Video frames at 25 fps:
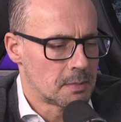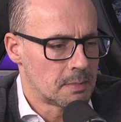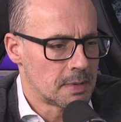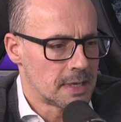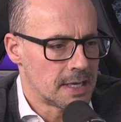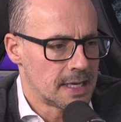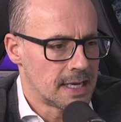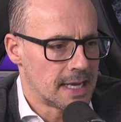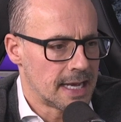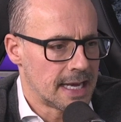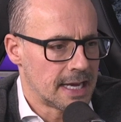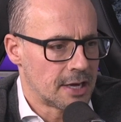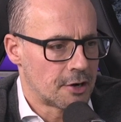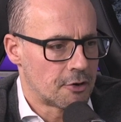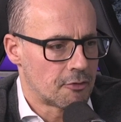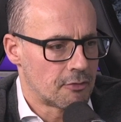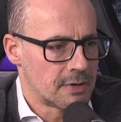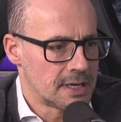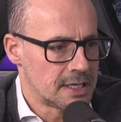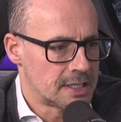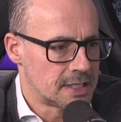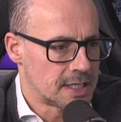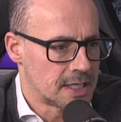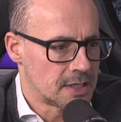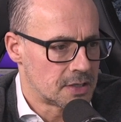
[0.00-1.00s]
to be
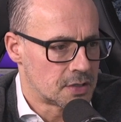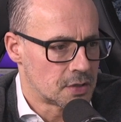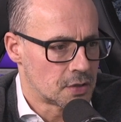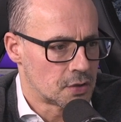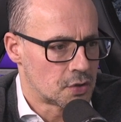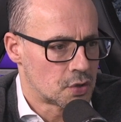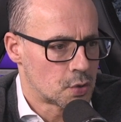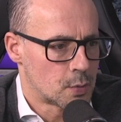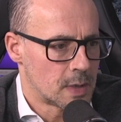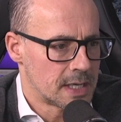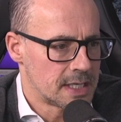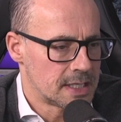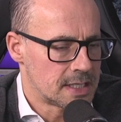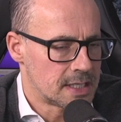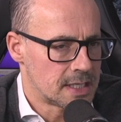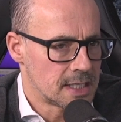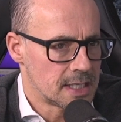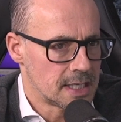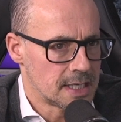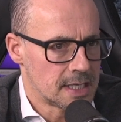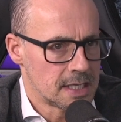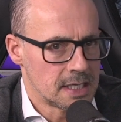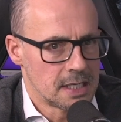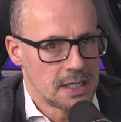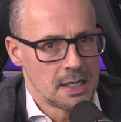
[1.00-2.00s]
increasing to
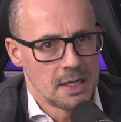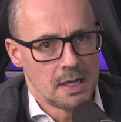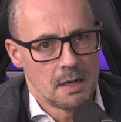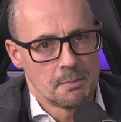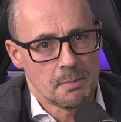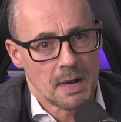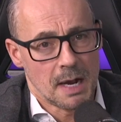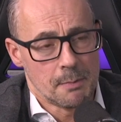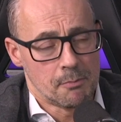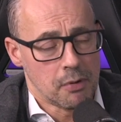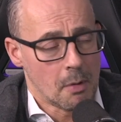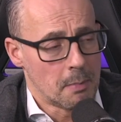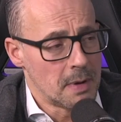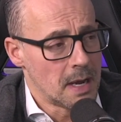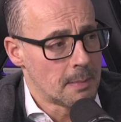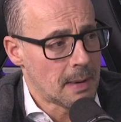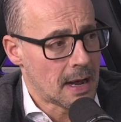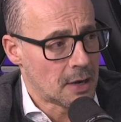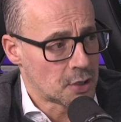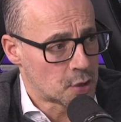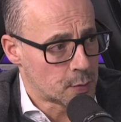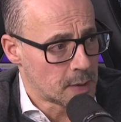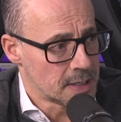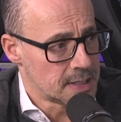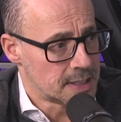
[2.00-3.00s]
twenty by probably
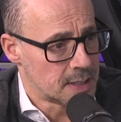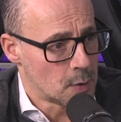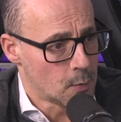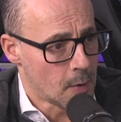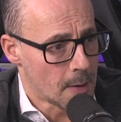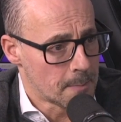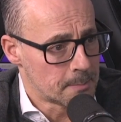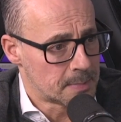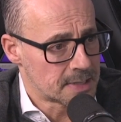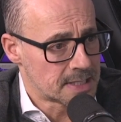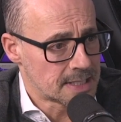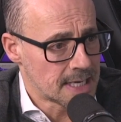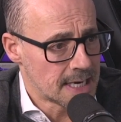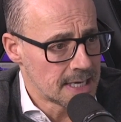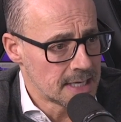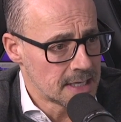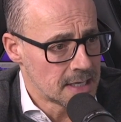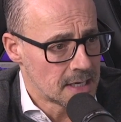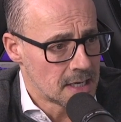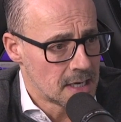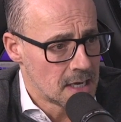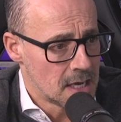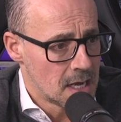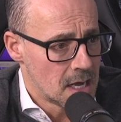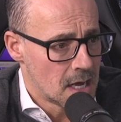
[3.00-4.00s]
about twenty-one percent.
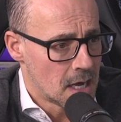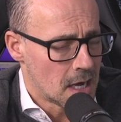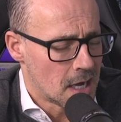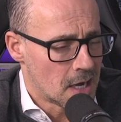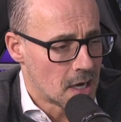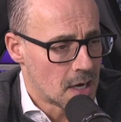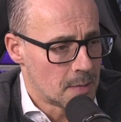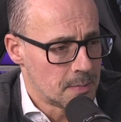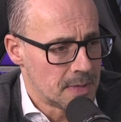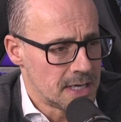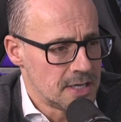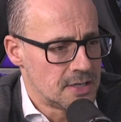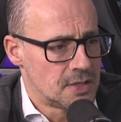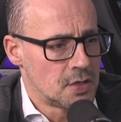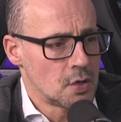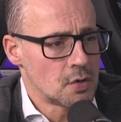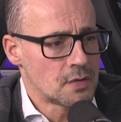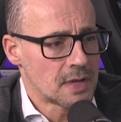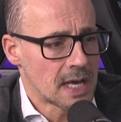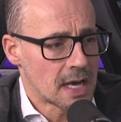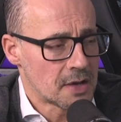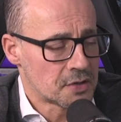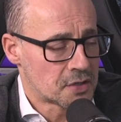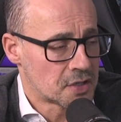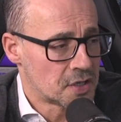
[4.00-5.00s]
Um, in two
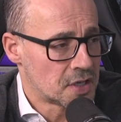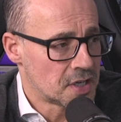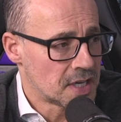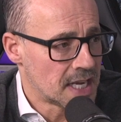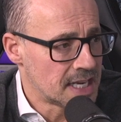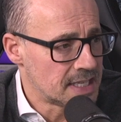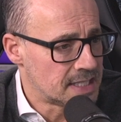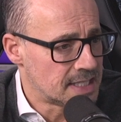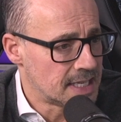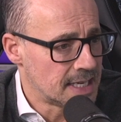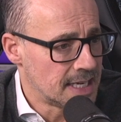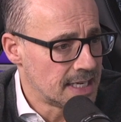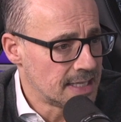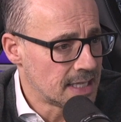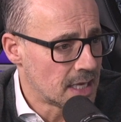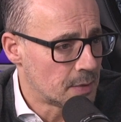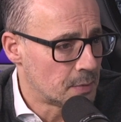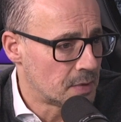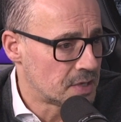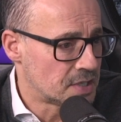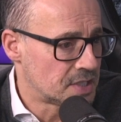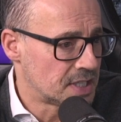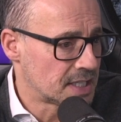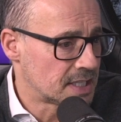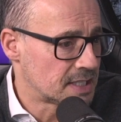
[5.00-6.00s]
thousand eighteen, there
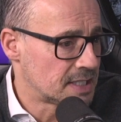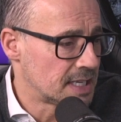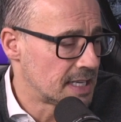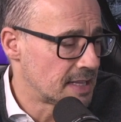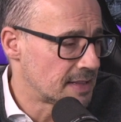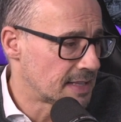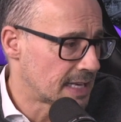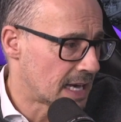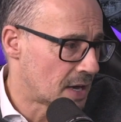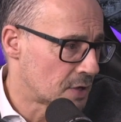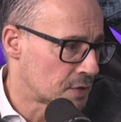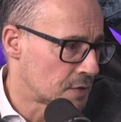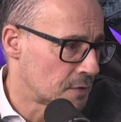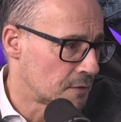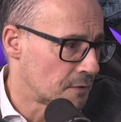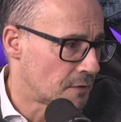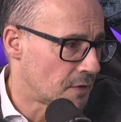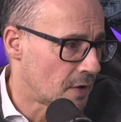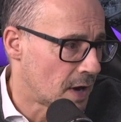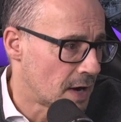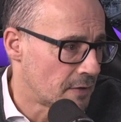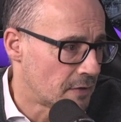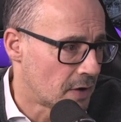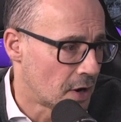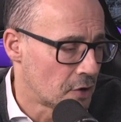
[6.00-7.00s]
were sixteen thousand
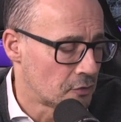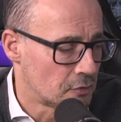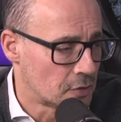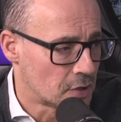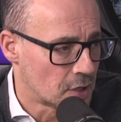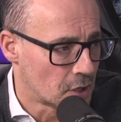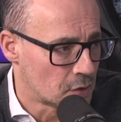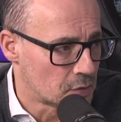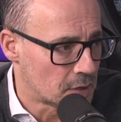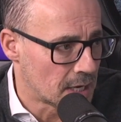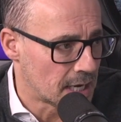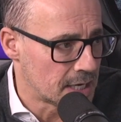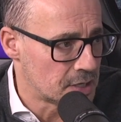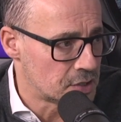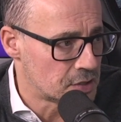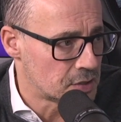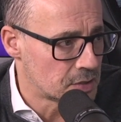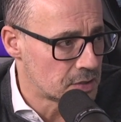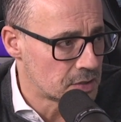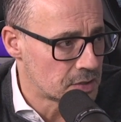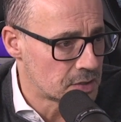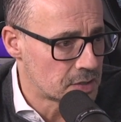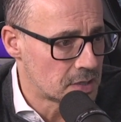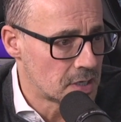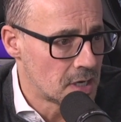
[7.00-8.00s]
five hundred
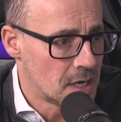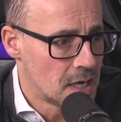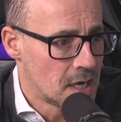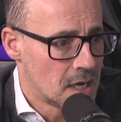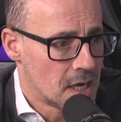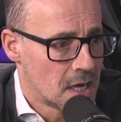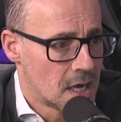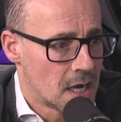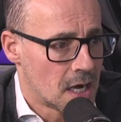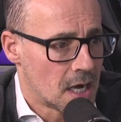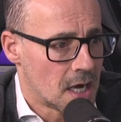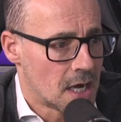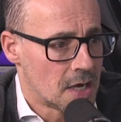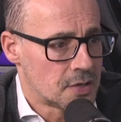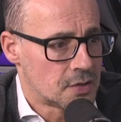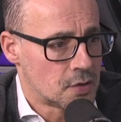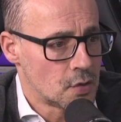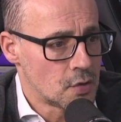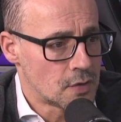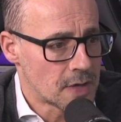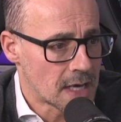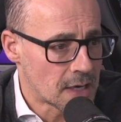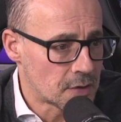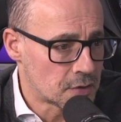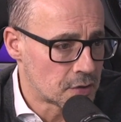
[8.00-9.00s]
locations, uh, two
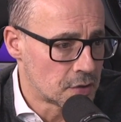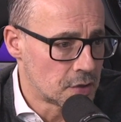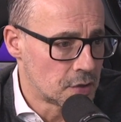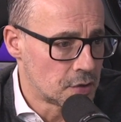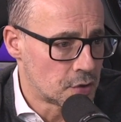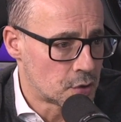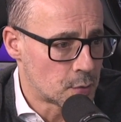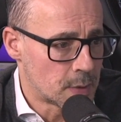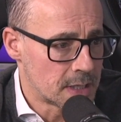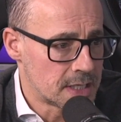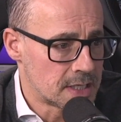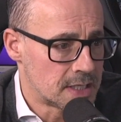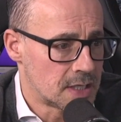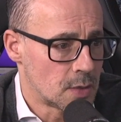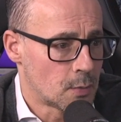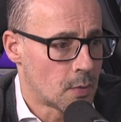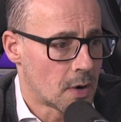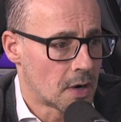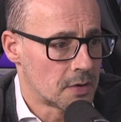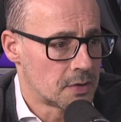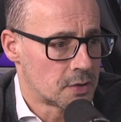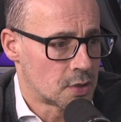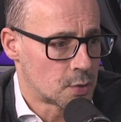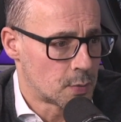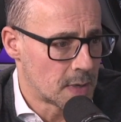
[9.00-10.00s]
thousand
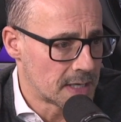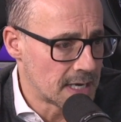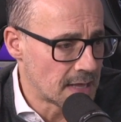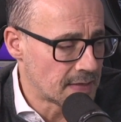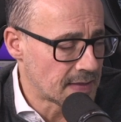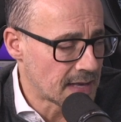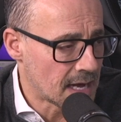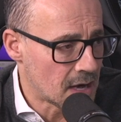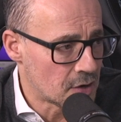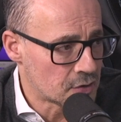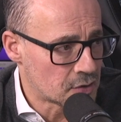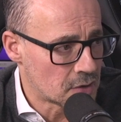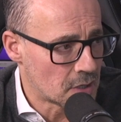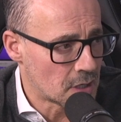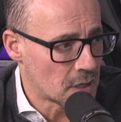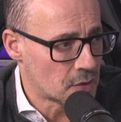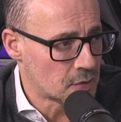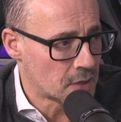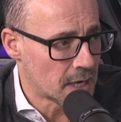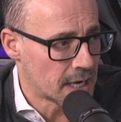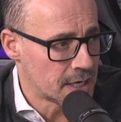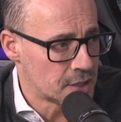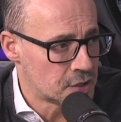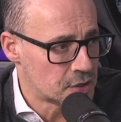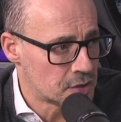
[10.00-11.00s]
twenty-one, twenty thousand
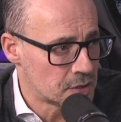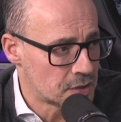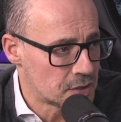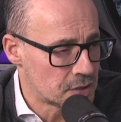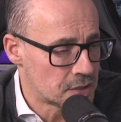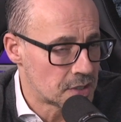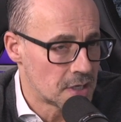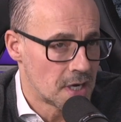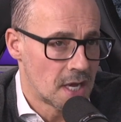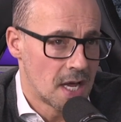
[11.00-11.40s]
locations,